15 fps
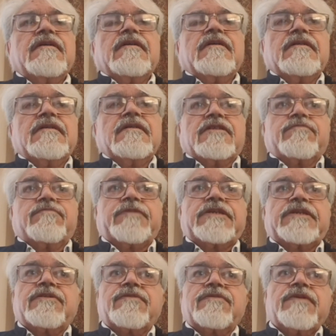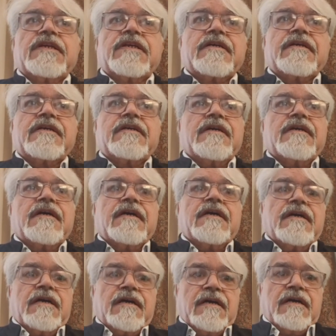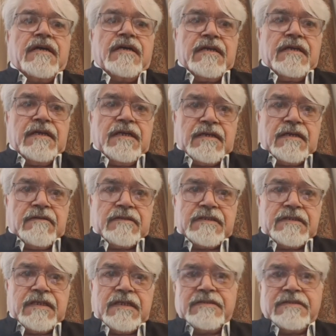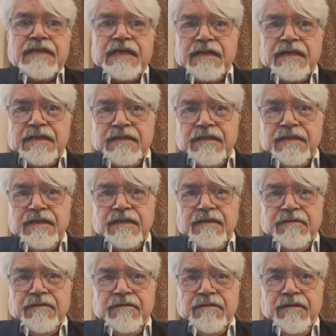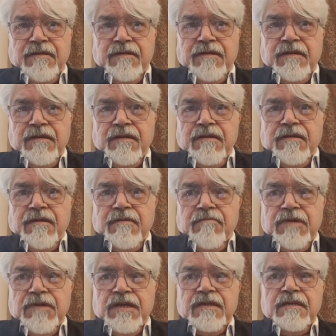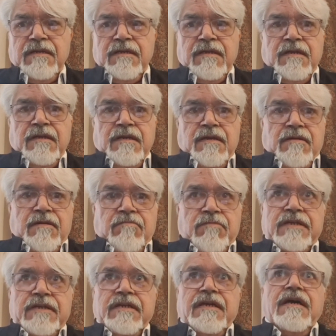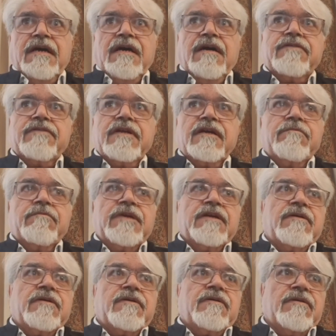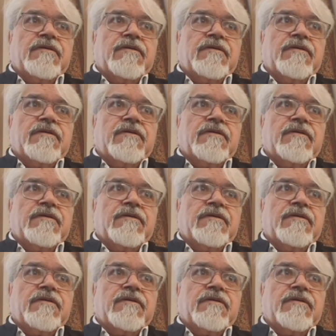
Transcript: she is expected to work 8 hours a day like the men. But after coming